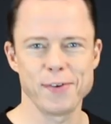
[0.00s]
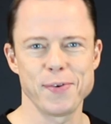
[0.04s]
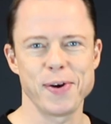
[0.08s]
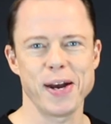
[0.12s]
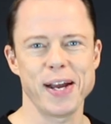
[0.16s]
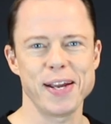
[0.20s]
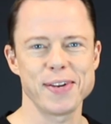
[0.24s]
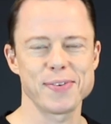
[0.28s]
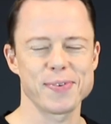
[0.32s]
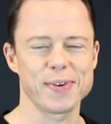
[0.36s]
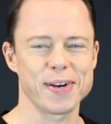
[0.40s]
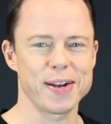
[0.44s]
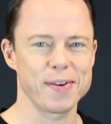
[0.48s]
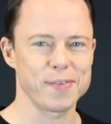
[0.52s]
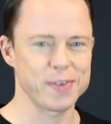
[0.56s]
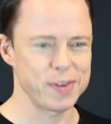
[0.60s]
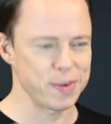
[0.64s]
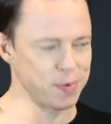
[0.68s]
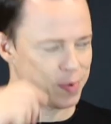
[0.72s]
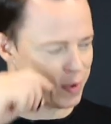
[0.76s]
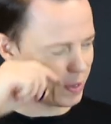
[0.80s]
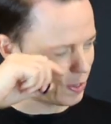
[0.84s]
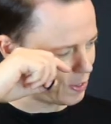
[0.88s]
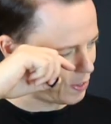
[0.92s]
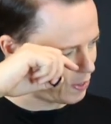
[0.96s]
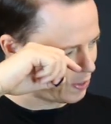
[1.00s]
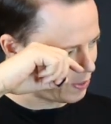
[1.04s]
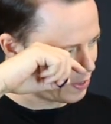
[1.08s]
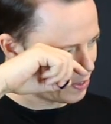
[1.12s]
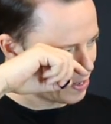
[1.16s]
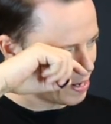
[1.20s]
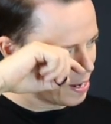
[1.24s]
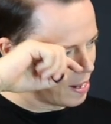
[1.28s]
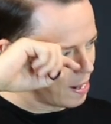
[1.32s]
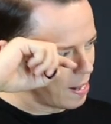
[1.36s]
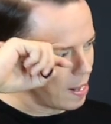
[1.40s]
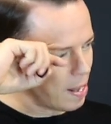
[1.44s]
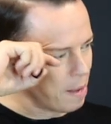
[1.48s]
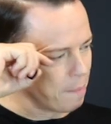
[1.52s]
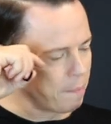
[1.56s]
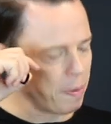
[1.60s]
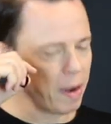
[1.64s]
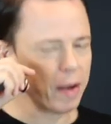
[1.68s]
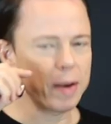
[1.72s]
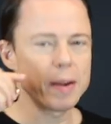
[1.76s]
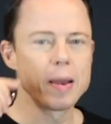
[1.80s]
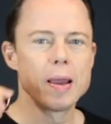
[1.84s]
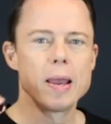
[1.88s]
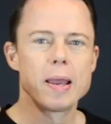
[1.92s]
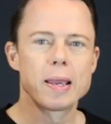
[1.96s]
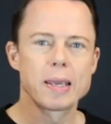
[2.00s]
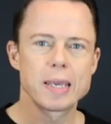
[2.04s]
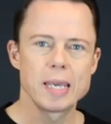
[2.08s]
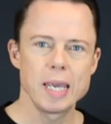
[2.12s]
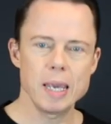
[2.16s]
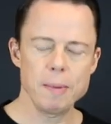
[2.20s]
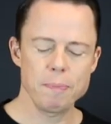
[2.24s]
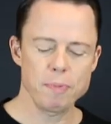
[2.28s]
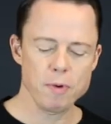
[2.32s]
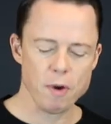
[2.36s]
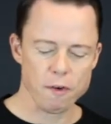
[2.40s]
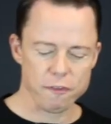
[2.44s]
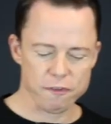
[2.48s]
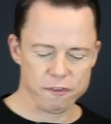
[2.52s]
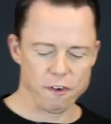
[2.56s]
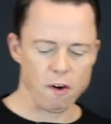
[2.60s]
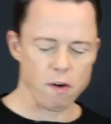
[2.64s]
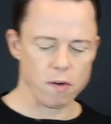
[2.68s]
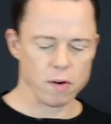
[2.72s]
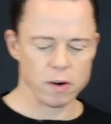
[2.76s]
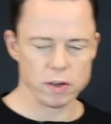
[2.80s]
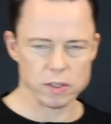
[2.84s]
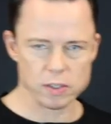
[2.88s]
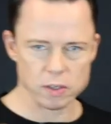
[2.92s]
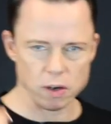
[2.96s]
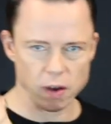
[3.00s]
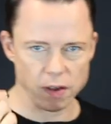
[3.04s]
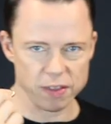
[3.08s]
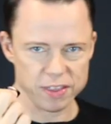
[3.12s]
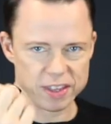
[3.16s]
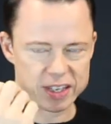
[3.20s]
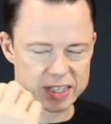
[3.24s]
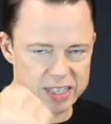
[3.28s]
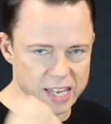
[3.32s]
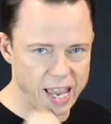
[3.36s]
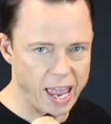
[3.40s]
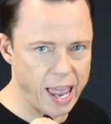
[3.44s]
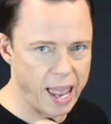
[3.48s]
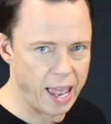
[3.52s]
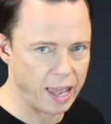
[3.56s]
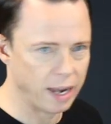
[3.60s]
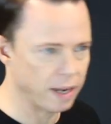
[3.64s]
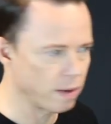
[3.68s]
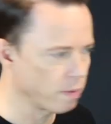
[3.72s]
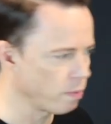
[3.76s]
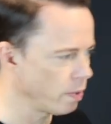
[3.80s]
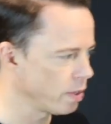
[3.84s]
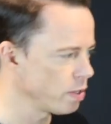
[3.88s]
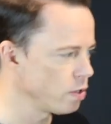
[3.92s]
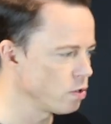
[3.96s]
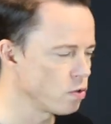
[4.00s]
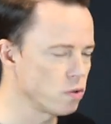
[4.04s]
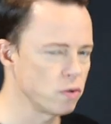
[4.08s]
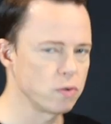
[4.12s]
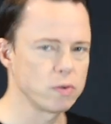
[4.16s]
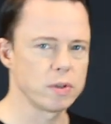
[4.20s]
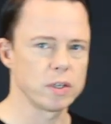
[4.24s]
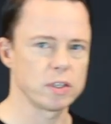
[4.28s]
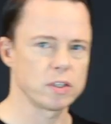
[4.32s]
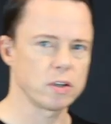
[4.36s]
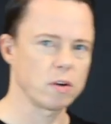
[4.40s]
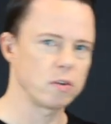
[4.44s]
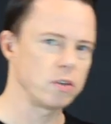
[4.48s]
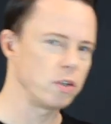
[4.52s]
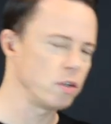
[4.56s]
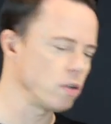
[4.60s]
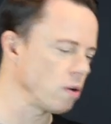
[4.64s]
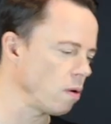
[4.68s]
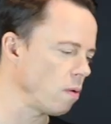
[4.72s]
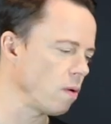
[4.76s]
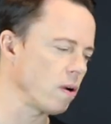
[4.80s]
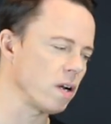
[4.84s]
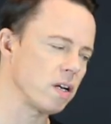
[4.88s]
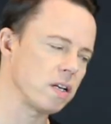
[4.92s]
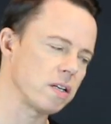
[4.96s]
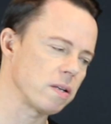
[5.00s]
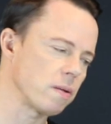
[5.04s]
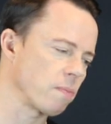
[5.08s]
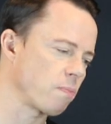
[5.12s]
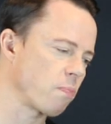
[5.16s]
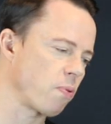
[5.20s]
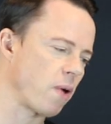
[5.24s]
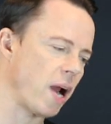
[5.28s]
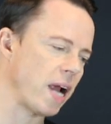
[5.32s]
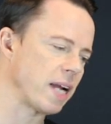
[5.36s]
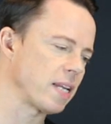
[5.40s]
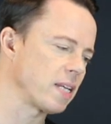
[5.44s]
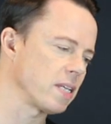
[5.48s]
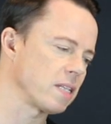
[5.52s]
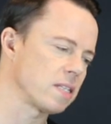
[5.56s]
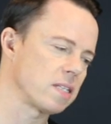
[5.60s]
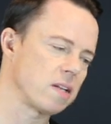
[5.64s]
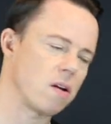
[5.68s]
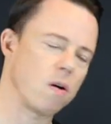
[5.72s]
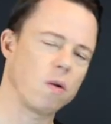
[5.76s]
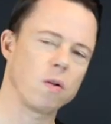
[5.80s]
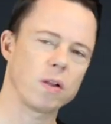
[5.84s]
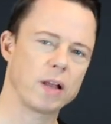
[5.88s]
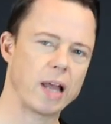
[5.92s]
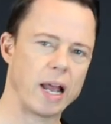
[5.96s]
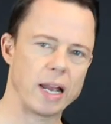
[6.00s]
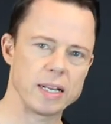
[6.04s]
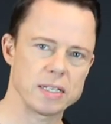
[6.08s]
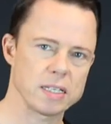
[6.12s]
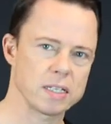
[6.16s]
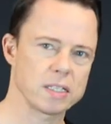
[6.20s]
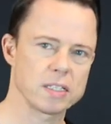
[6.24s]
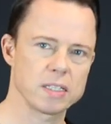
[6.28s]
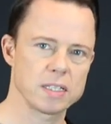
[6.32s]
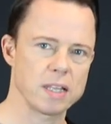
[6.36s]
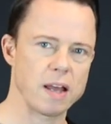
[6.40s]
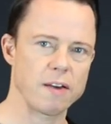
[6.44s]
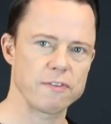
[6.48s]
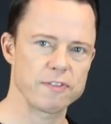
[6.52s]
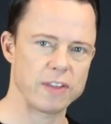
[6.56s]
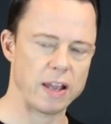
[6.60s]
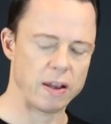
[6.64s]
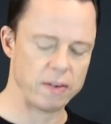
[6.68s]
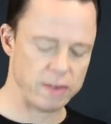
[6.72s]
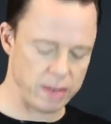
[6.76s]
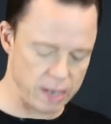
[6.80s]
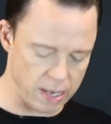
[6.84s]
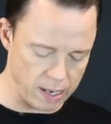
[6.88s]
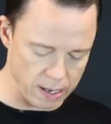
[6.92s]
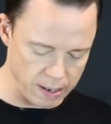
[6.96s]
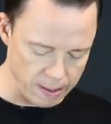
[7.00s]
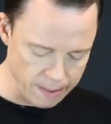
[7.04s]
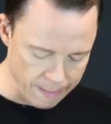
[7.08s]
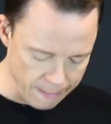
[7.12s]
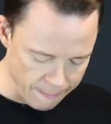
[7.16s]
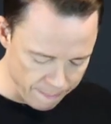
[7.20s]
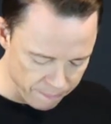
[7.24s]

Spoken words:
Right, whatever you want to do. But keep your focus on this hand when you do that. You don't want to practice all kinds of stuff down here.